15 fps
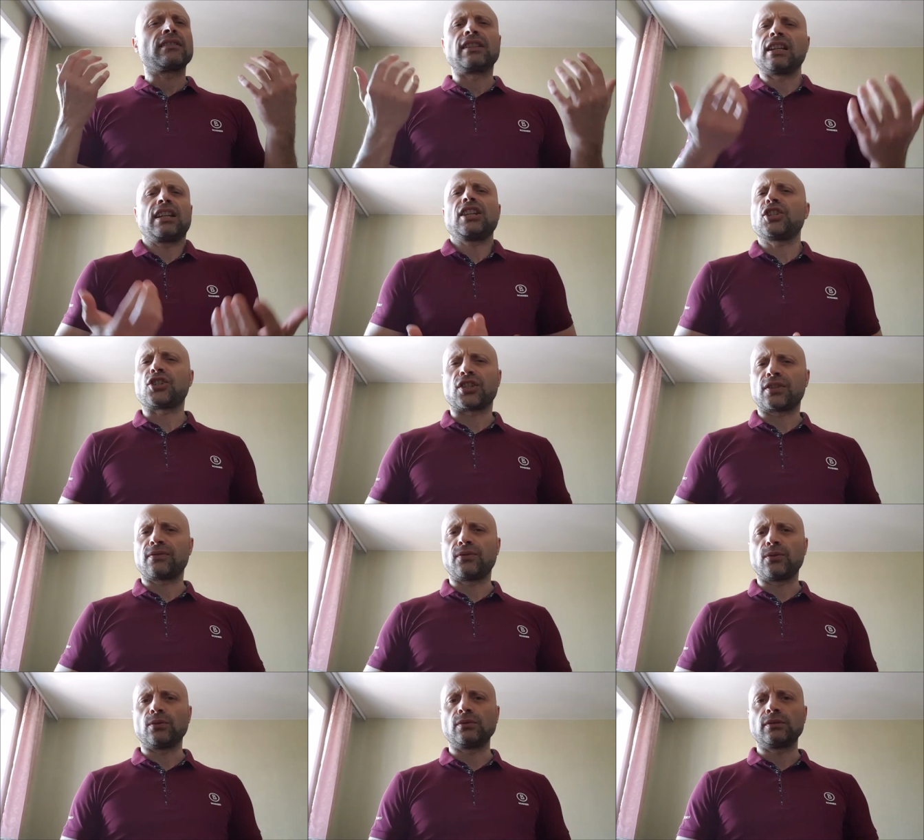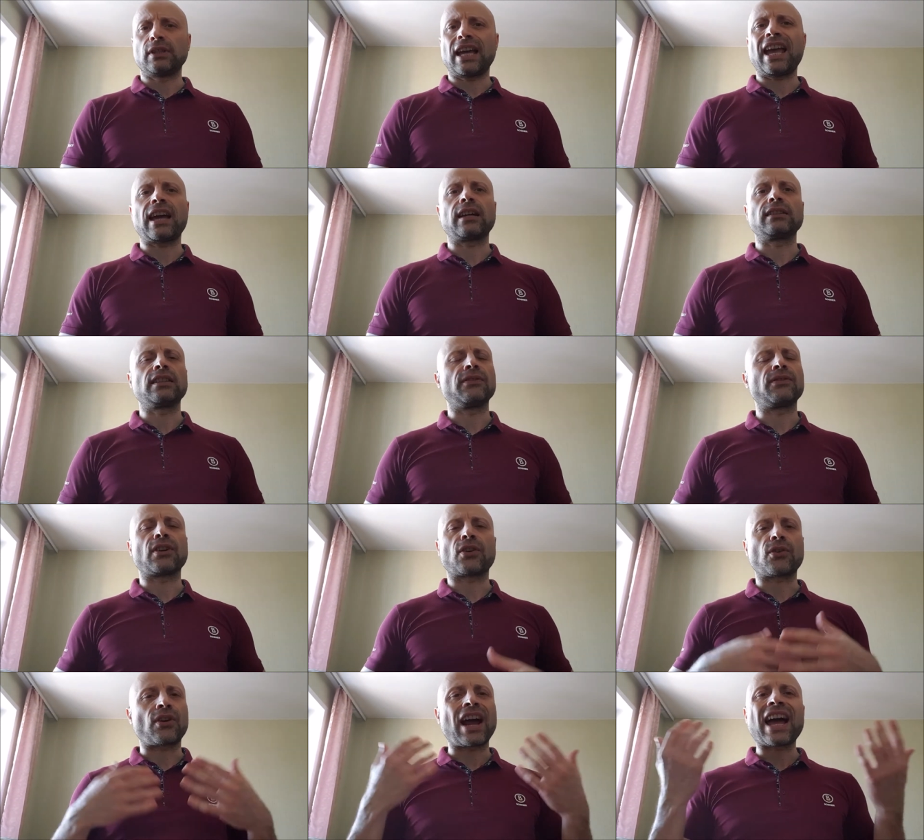delicious food, and the
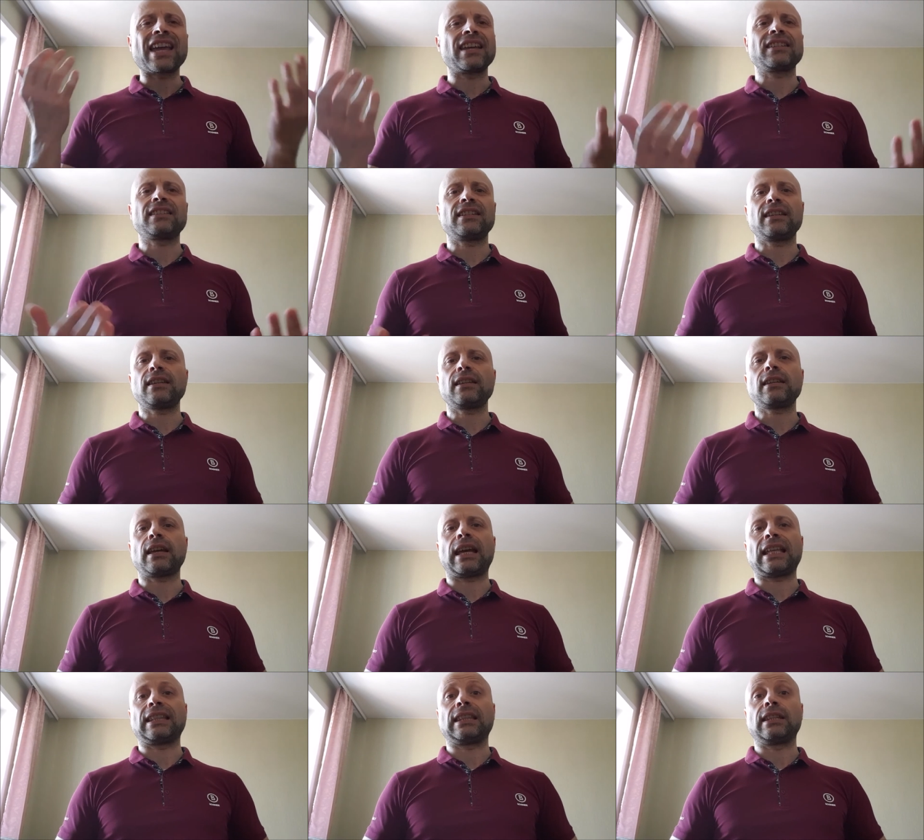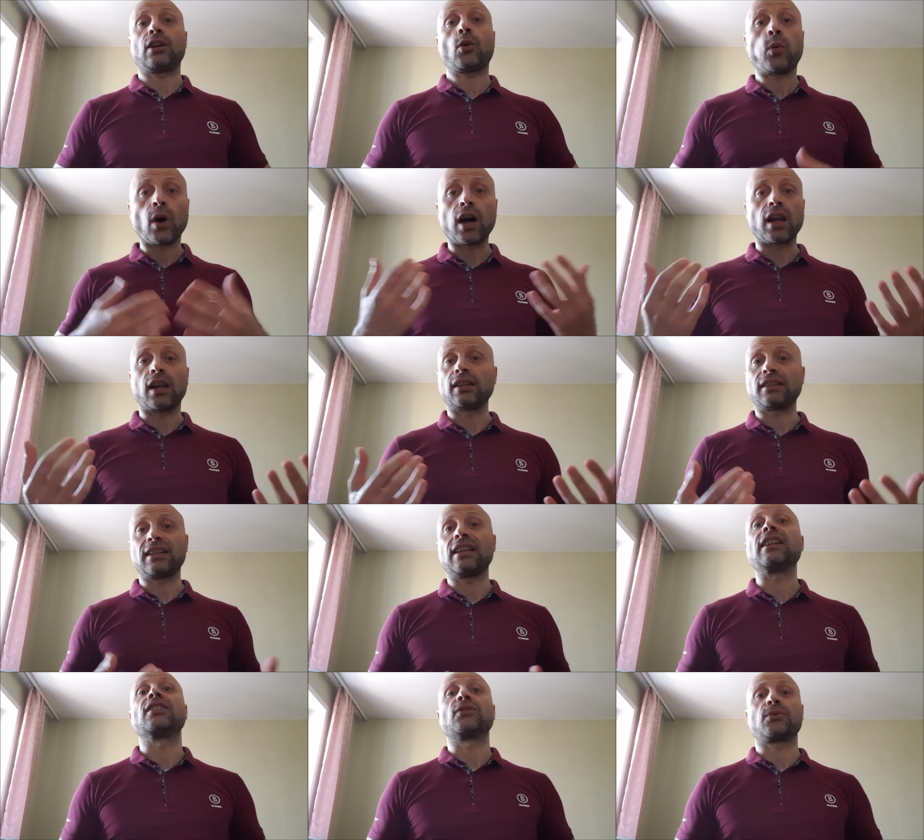variety and the quality
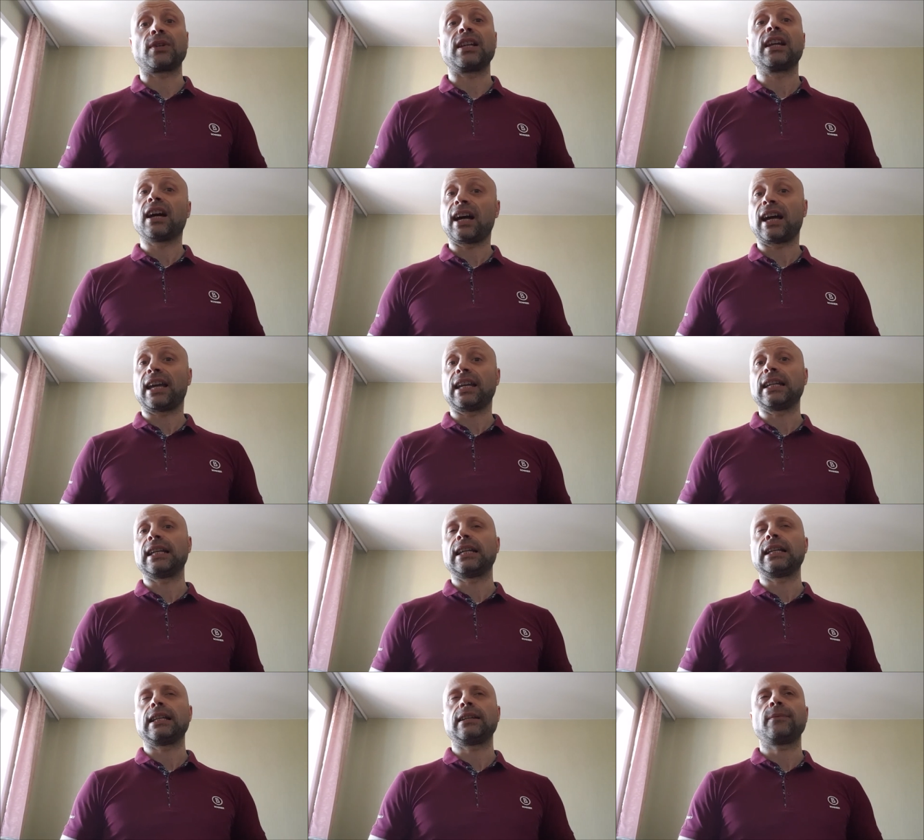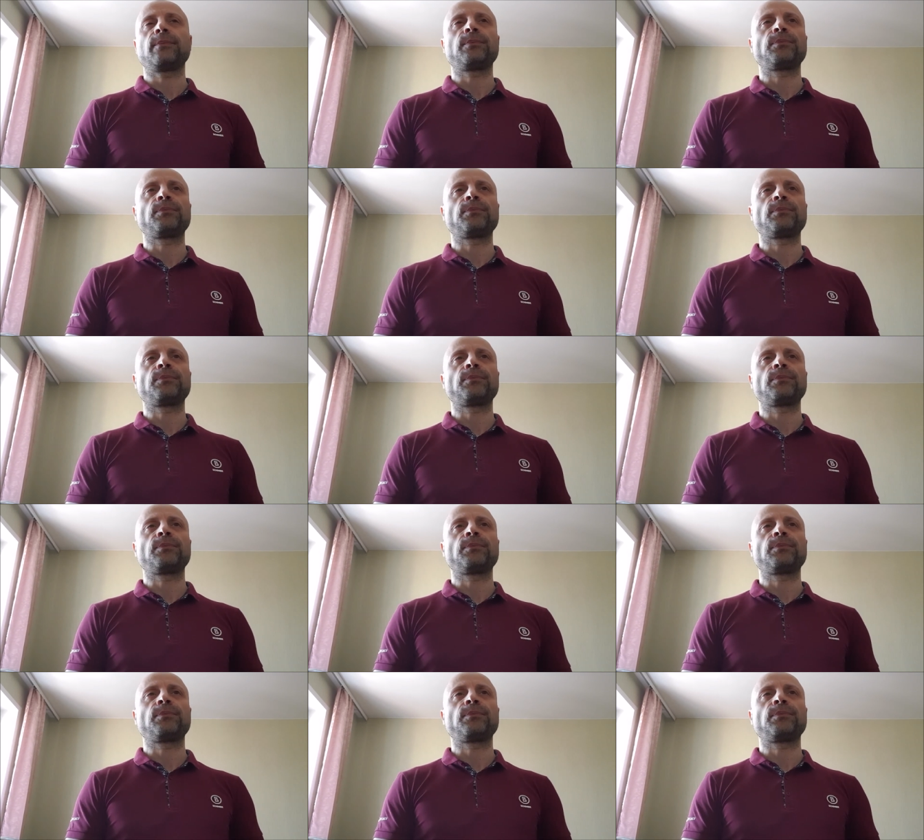is really high in Italy.